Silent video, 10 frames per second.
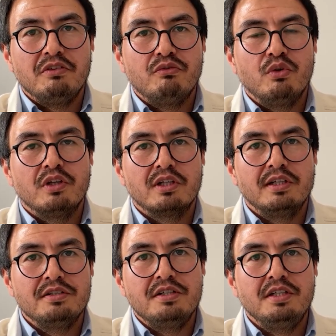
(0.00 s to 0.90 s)
before the
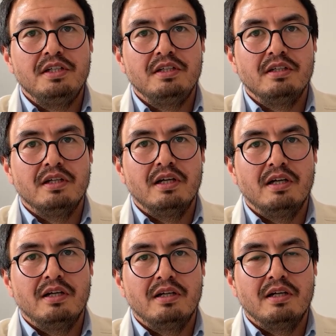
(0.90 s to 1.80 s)
country
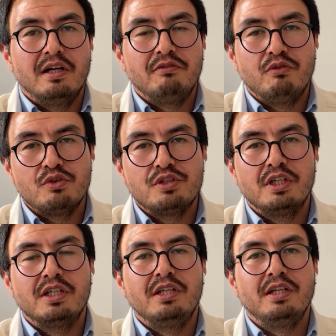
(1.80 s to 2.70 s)

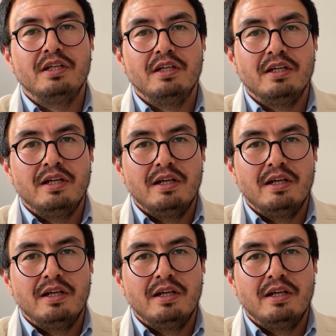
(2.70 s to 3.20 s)
unfortunately